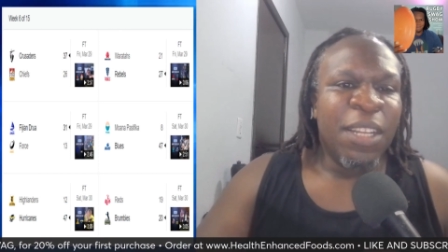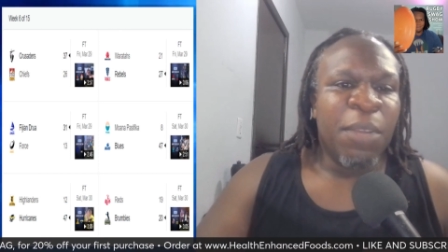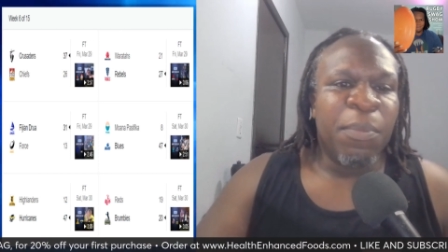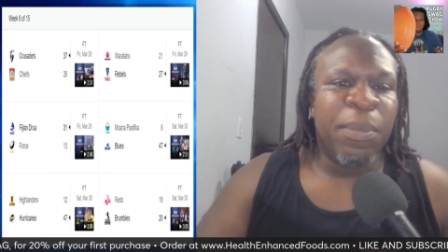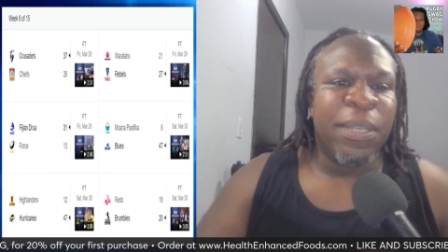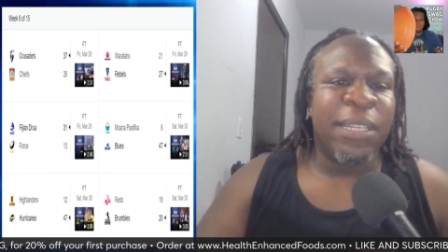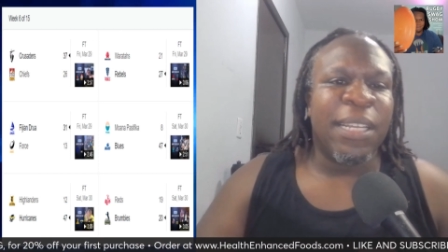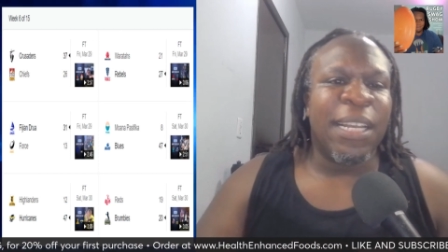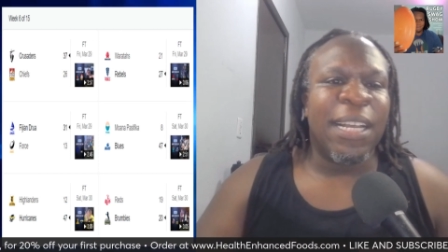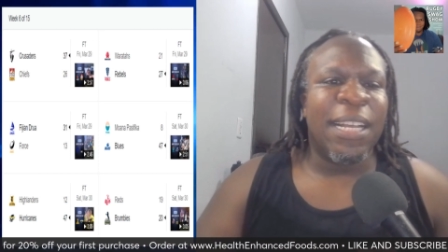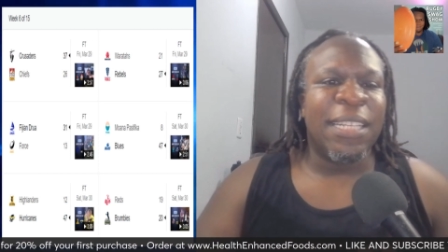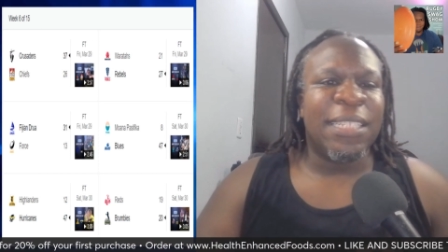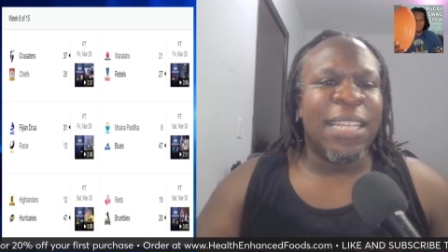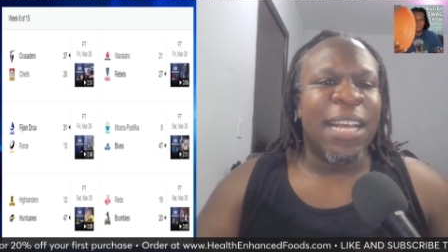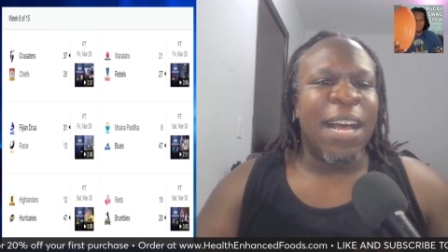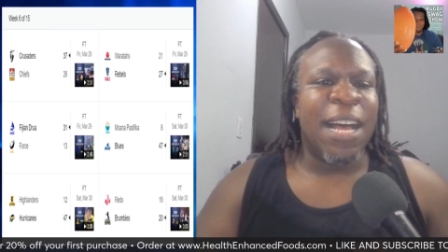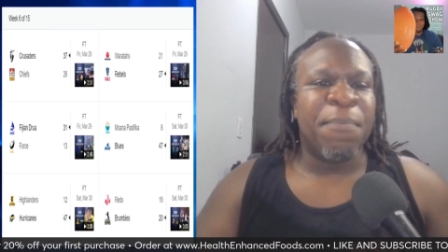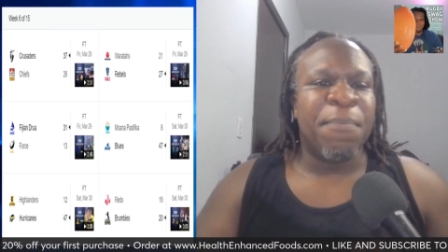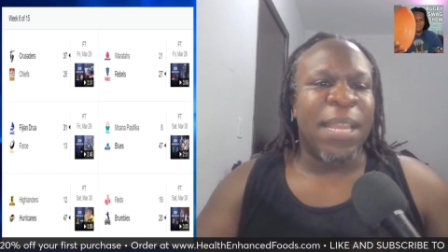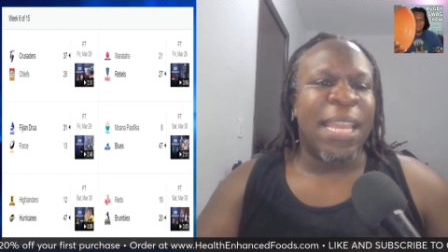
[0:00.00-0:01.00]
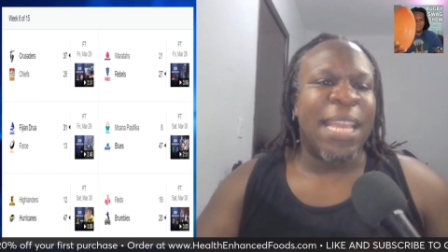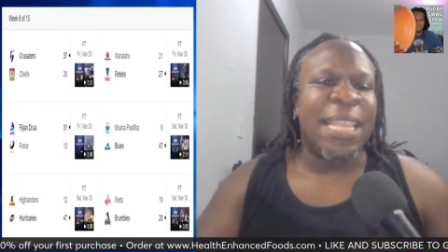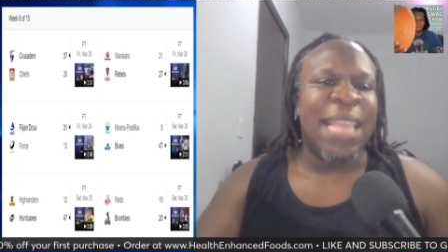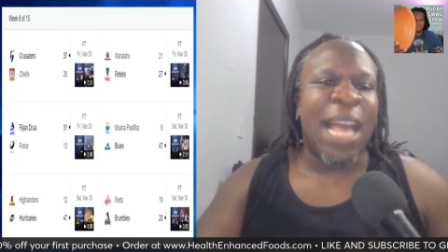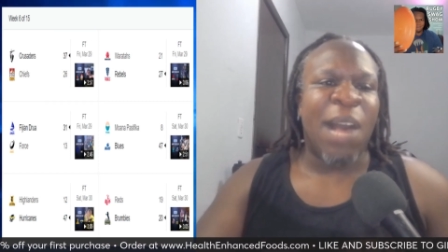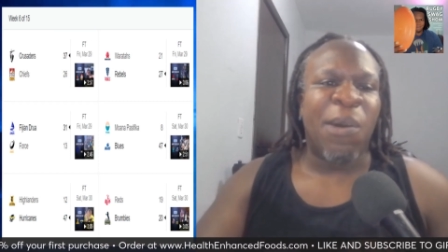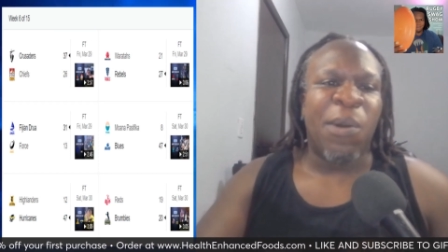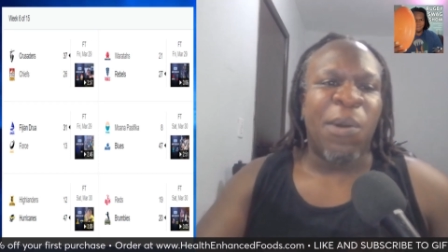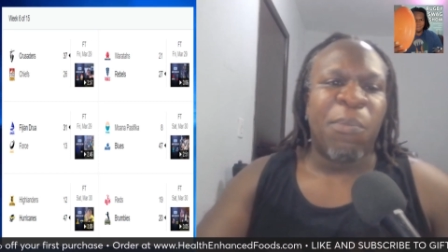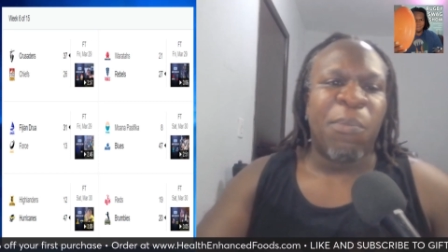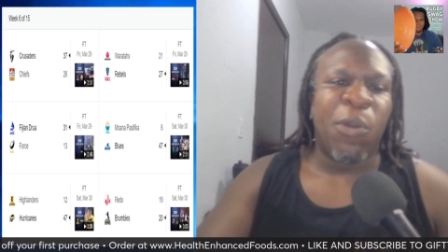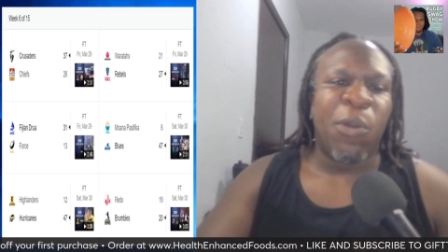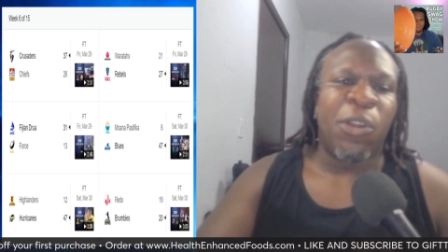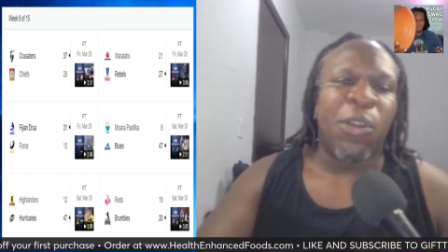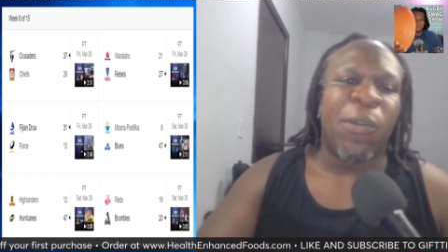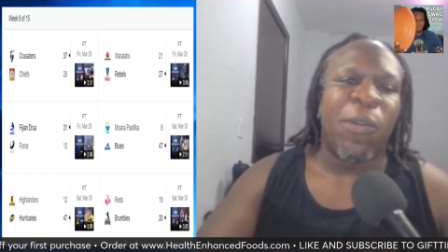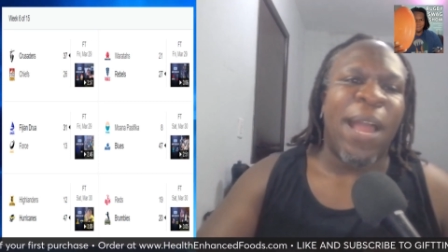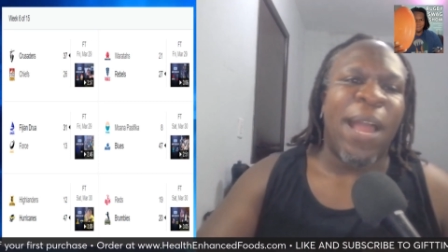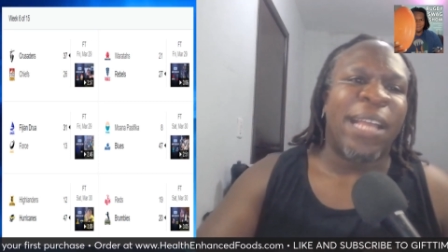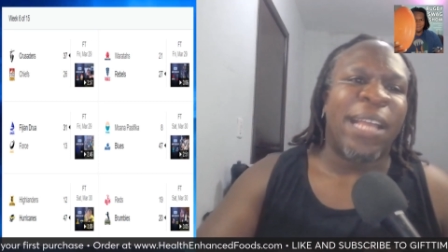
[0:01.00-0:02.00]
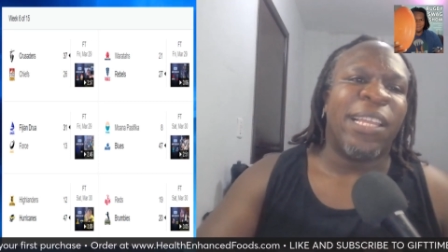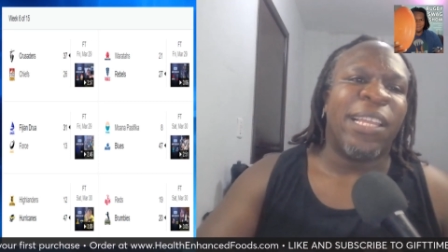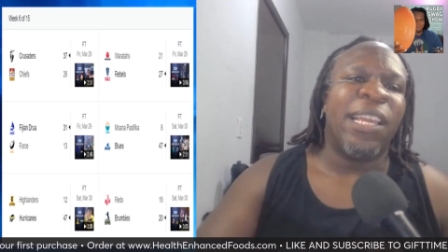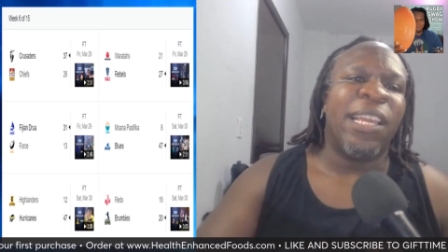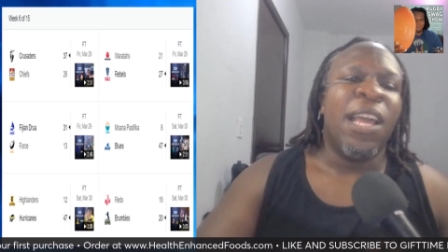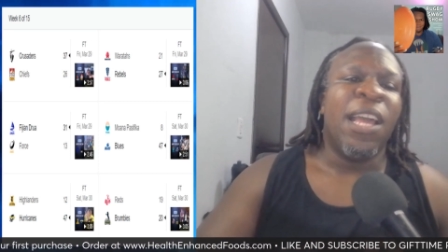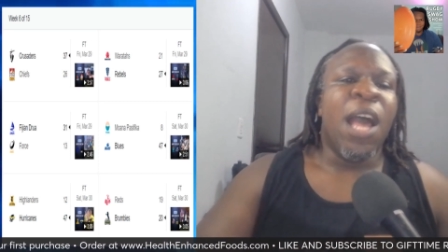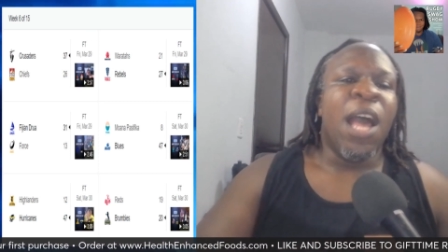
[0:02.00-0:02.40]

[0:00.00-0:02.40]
because uh, I'm gonna get that one more correctly.